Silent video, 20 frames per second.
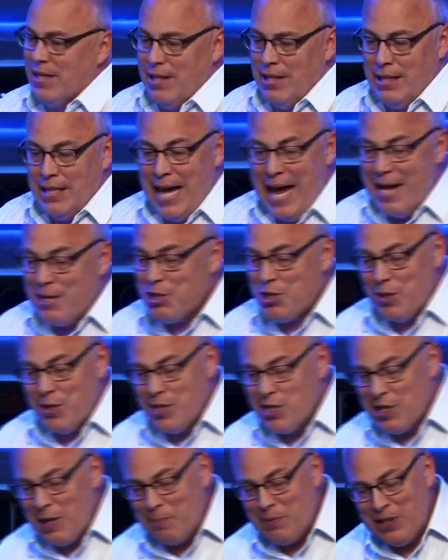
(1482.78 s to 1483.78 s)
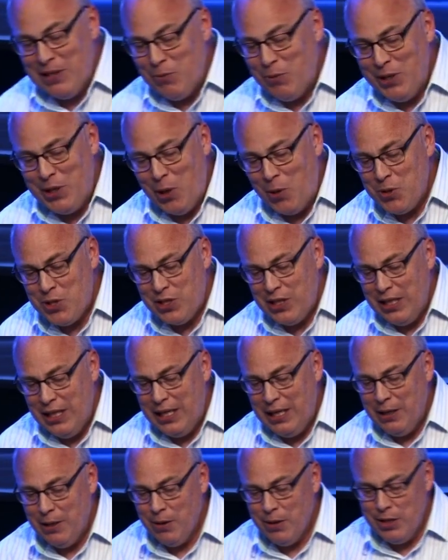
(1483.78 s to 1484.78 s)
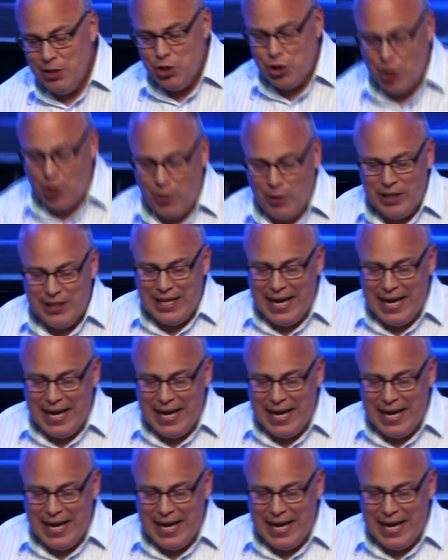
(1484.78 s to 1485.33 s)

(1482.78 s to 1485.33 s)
The answer is something that we don't see here in Jonah.